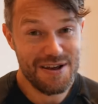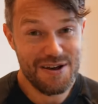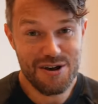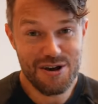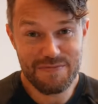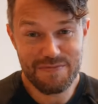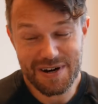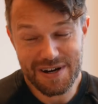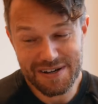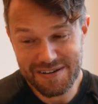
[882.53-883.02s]

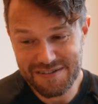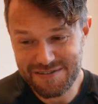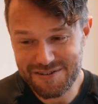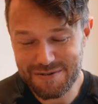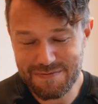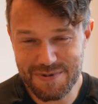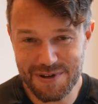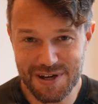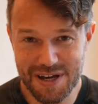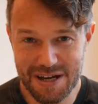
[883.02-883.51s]
who am I to
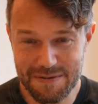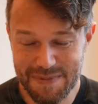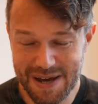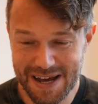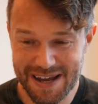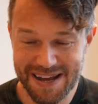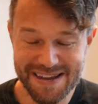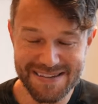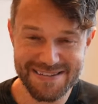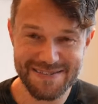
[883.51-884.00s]
stop you going
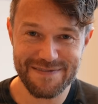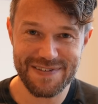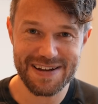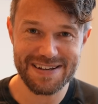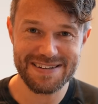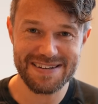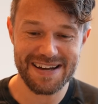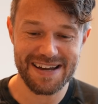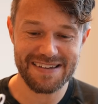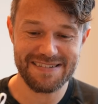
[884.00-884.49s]
back? It's a
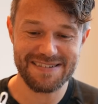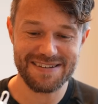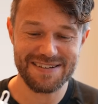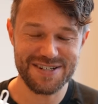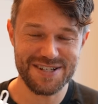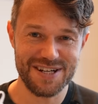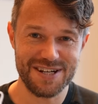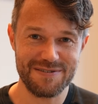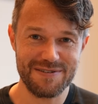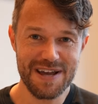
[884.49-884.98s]
fantastic
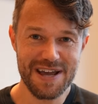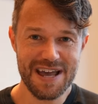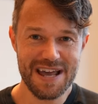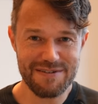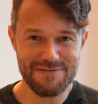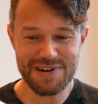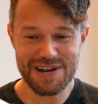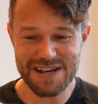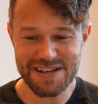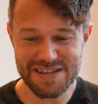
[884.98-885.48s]
shoe.
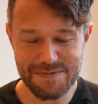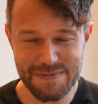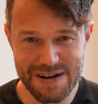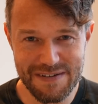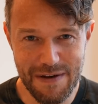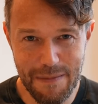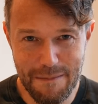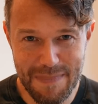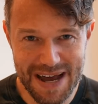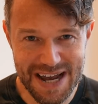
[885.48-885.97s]
It really is a bit
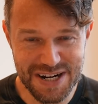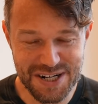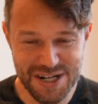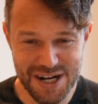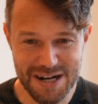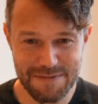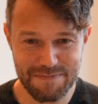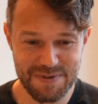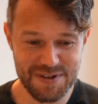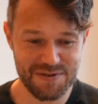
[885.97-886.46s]
of a
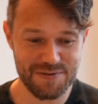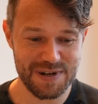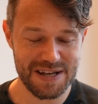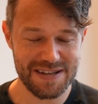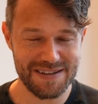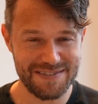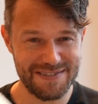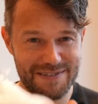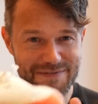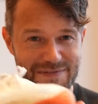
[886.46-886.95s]
mashup
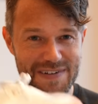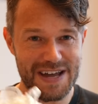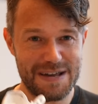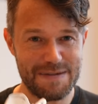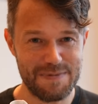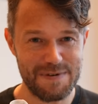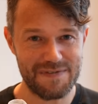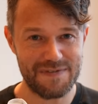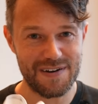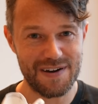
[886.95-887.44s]
between the
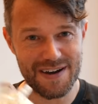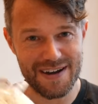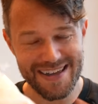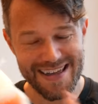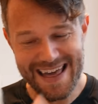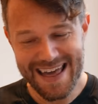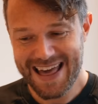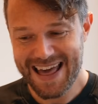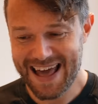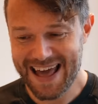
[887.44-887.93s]

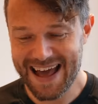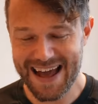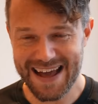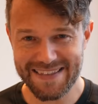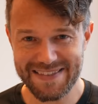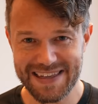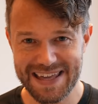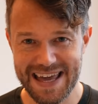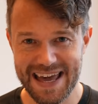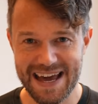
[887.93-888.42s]
Vaporfly
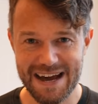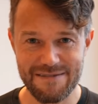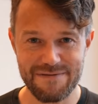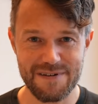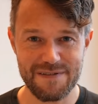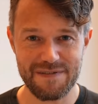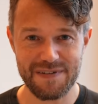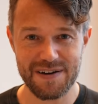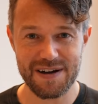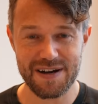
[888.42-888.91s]
and the
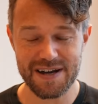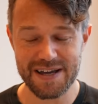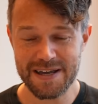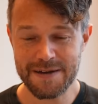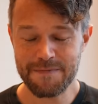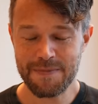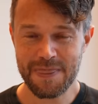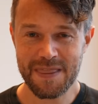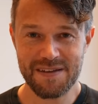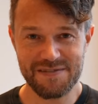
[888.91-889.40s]
Alphafly.
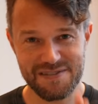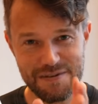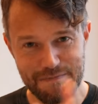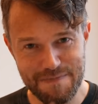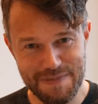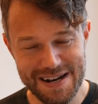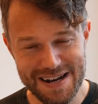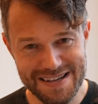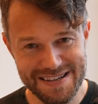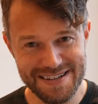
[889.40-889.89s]
The
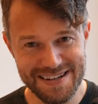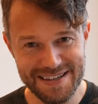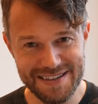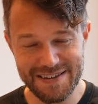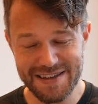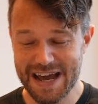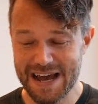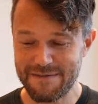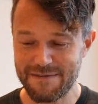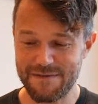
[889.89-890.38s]
stability,
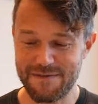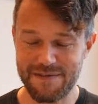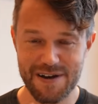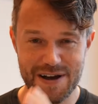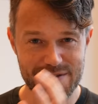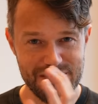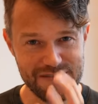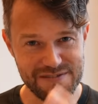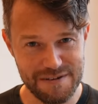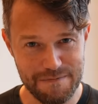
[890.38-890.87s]
the
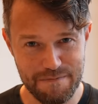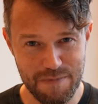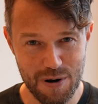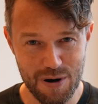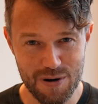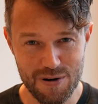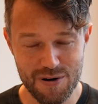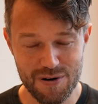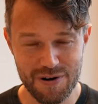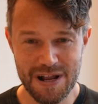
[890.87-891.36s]
Alphafly, and the
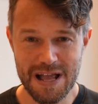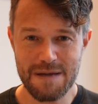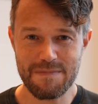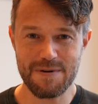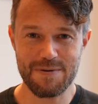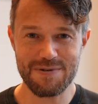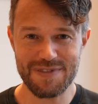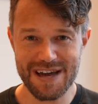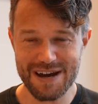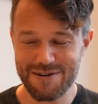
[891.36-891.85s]
support,
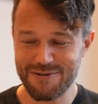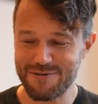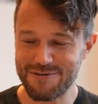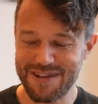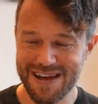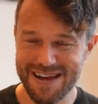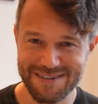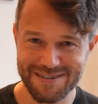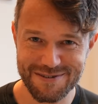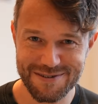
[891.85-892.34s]
but without all
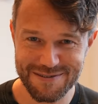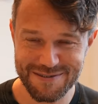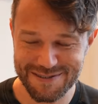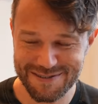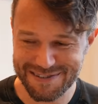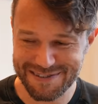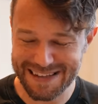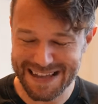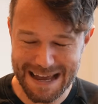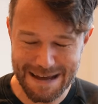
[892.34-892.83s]
that sort of
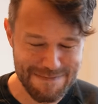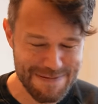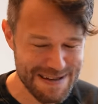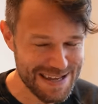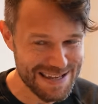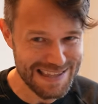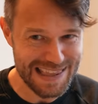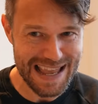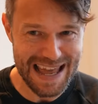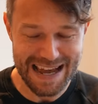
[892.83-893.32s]

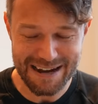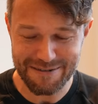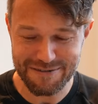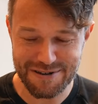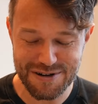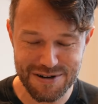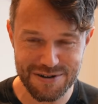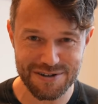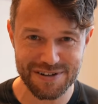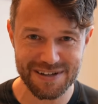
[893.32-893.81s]
slappy,
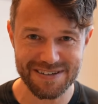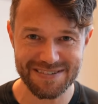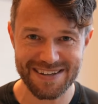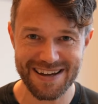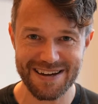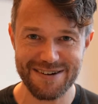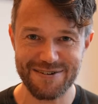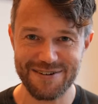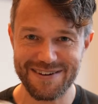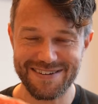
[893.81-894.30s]
loud noise.
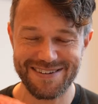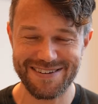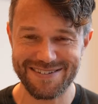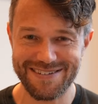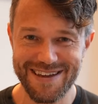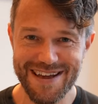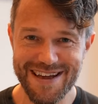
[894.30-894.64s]
That noise is